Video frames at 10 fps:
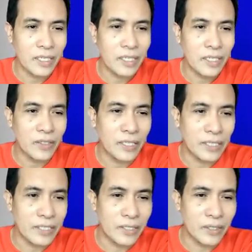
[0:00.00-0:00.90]
All
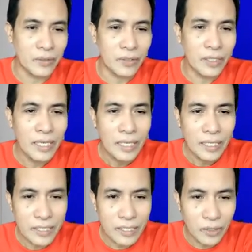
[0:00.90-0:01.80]
right, so
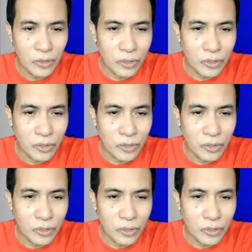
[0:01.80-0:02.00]
let's go